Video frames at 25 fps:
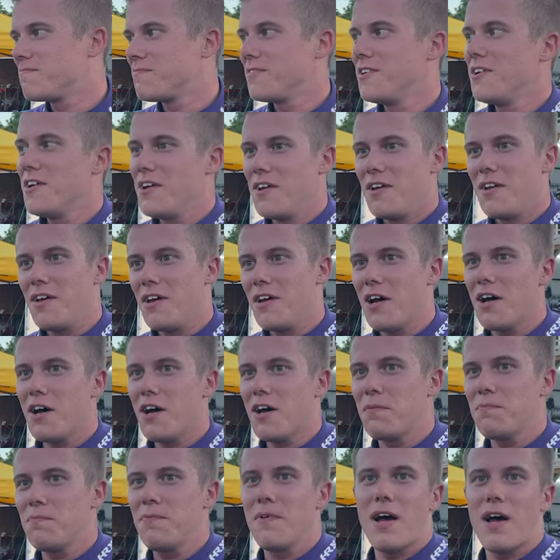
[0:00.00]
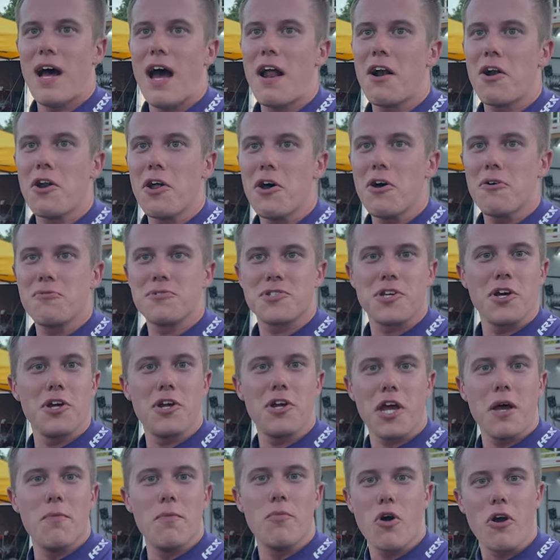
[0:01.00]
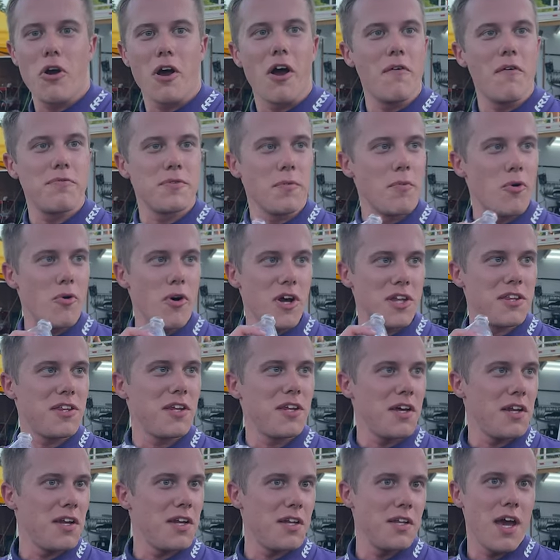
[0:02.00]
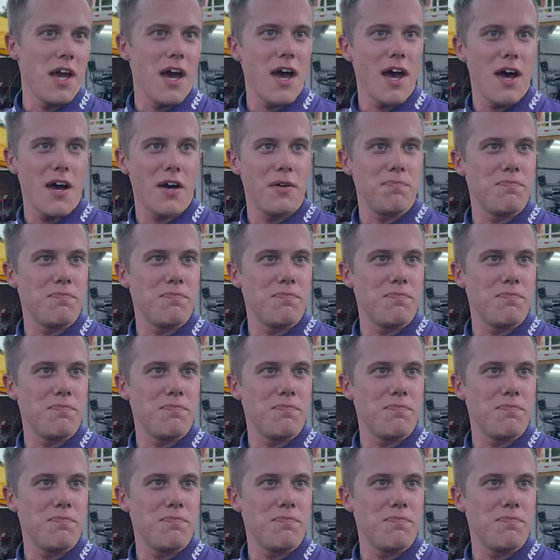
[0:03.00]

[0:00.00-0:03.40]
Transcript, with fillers: experience and build on it. I hope I'm not the last